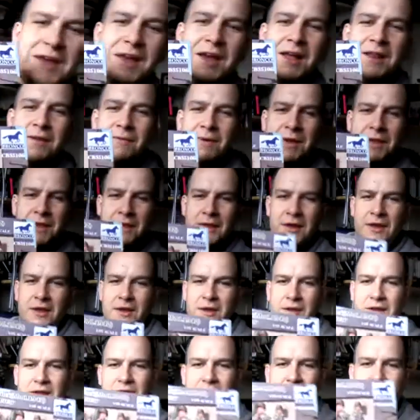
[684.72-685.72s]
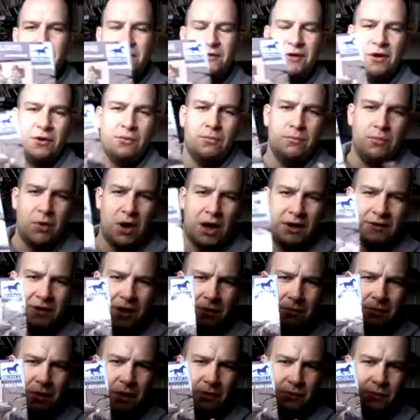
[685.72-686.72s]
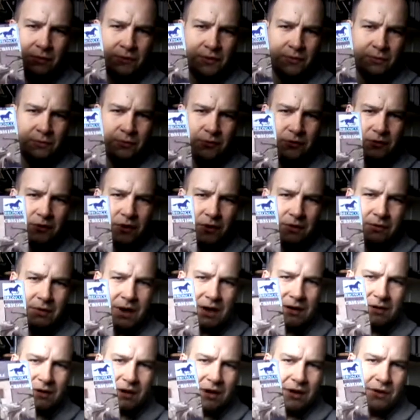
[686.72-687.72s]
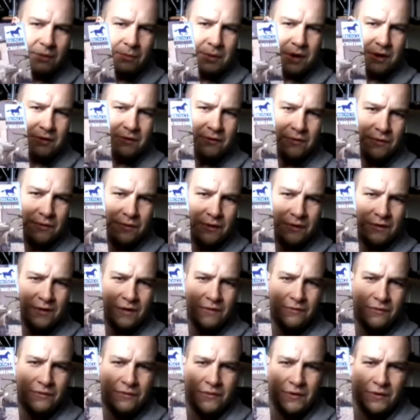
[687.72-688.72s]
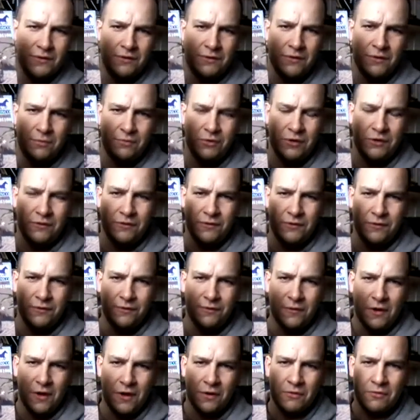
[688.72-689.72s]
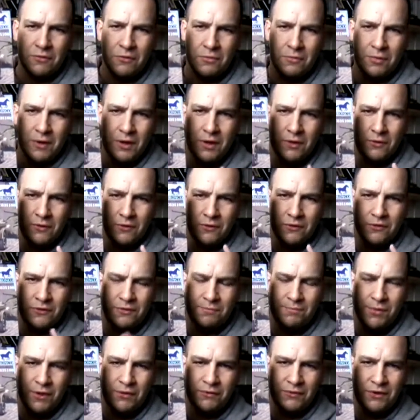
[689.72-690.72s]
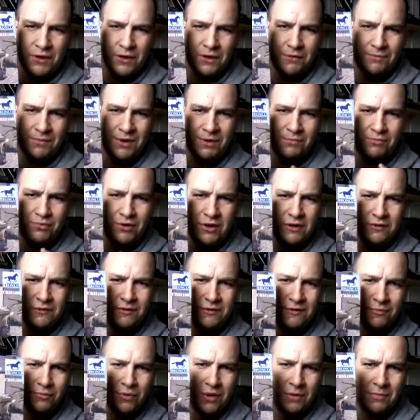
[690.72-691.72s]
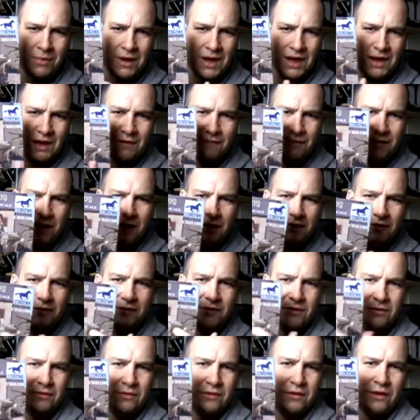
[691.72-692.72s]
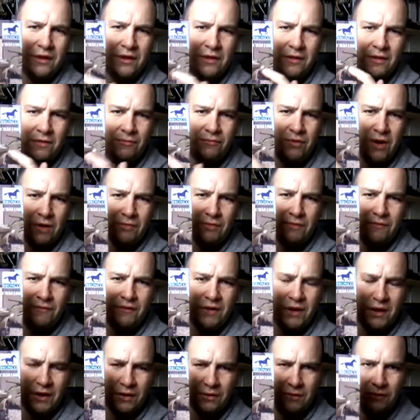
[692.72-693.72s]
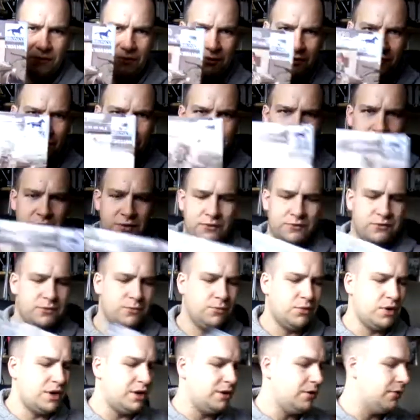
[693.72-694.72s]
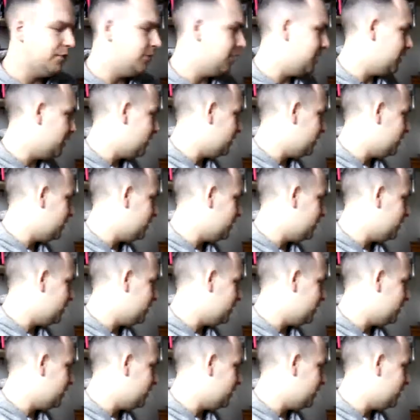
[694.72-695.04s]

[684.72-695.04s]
Anyway, yeah, so, but I don't know, because I'm just going to add a little bit of something different onto the Bridge Too Far group build, because it's mostly going to be British, but I might have this in the row of vehicles or something somewhere along the